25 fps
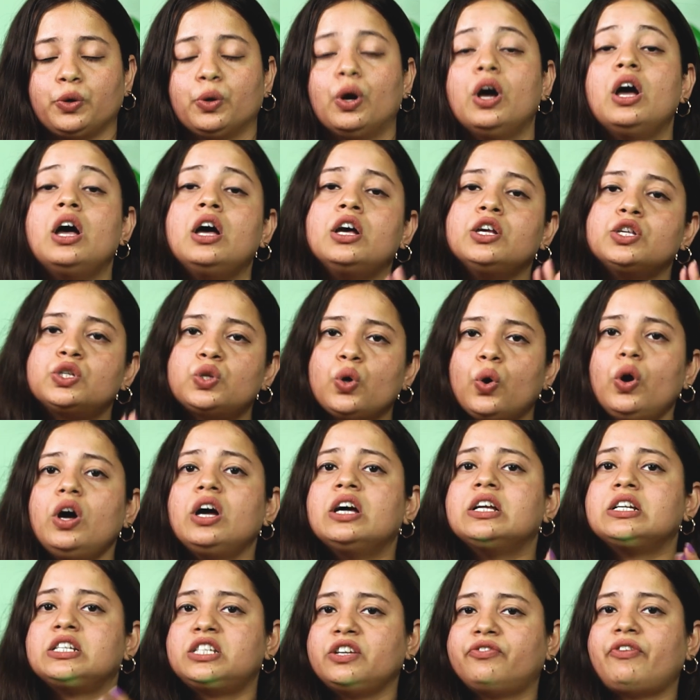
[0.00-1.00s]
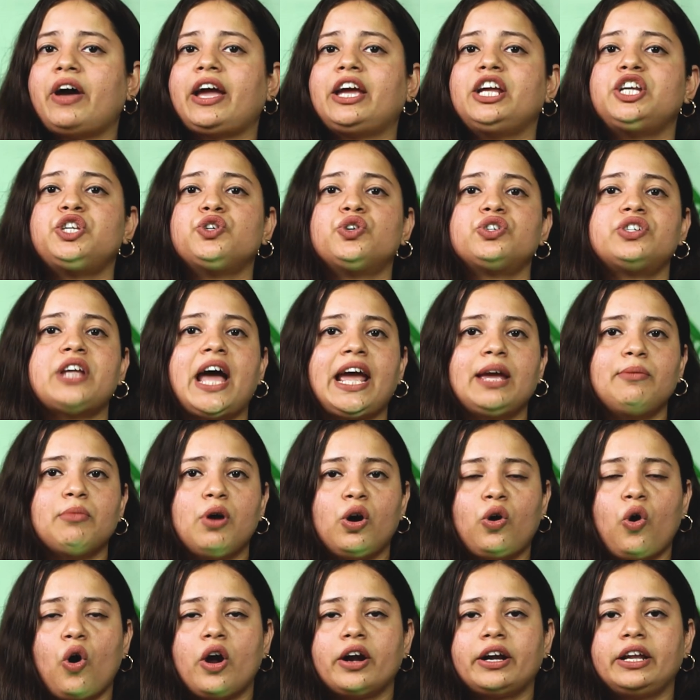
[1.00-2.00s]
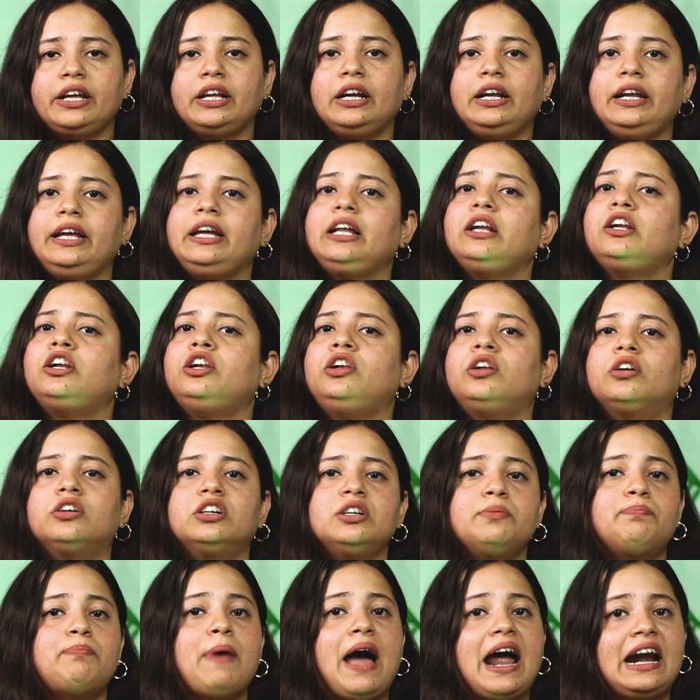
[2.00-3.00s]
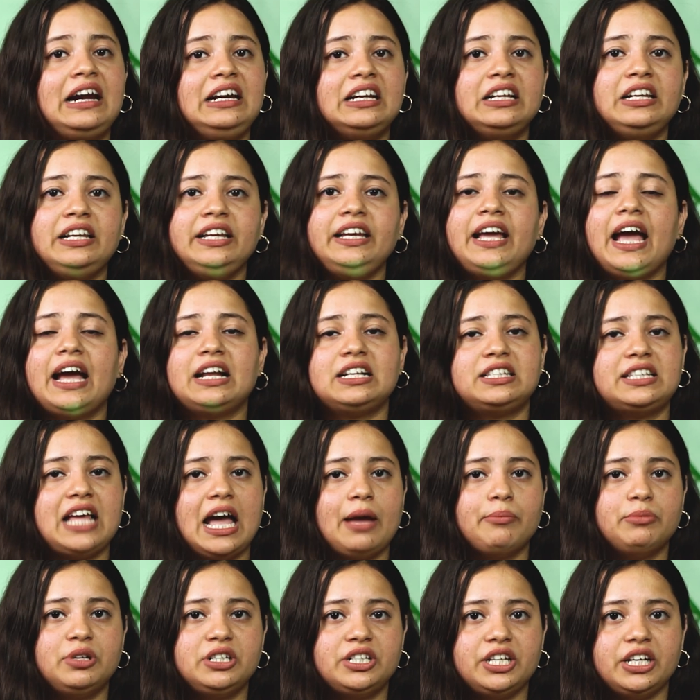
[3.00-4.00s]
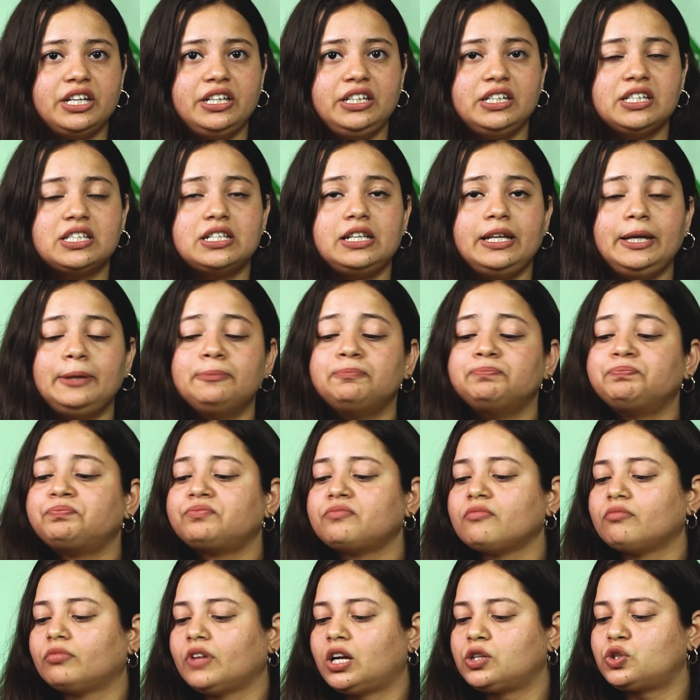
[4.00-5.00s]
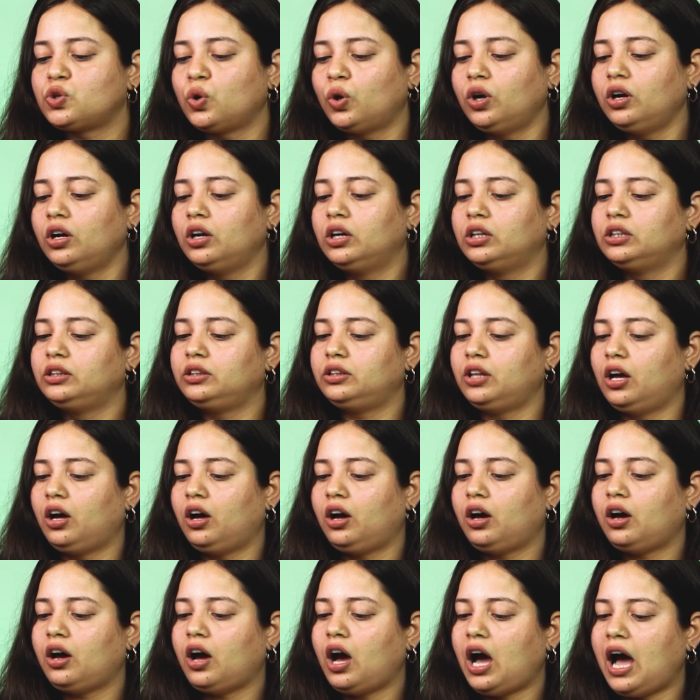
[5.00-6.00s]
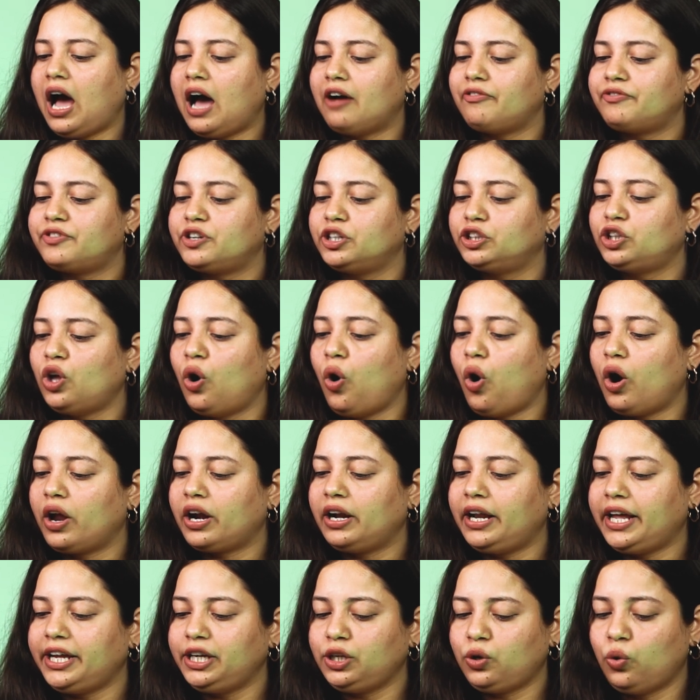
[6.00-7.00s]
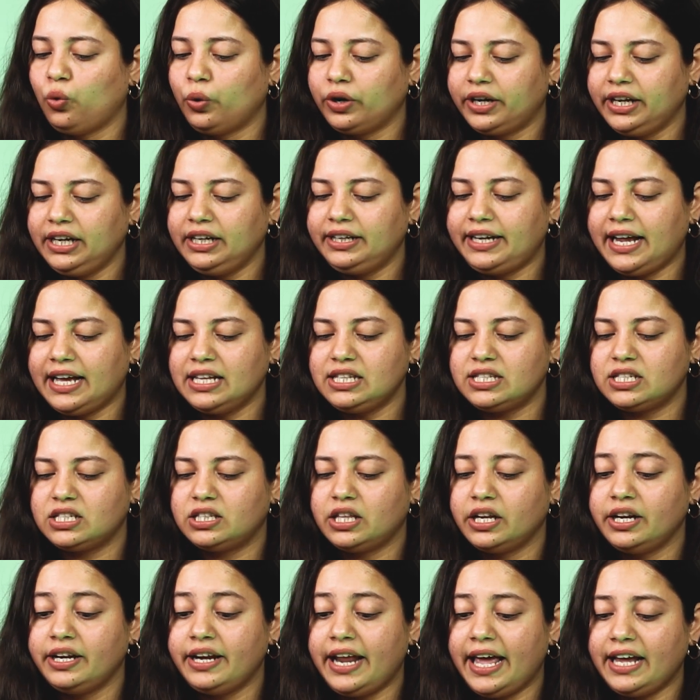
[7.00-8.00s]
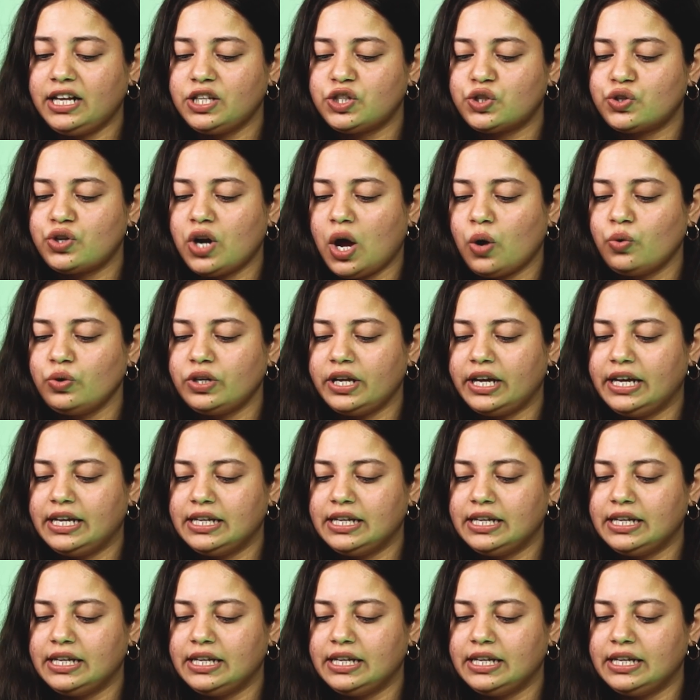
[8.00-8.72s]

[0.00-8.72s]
you. So divide your time accordingly, learn parallelly and simultaneously. So after the online coding test, the next round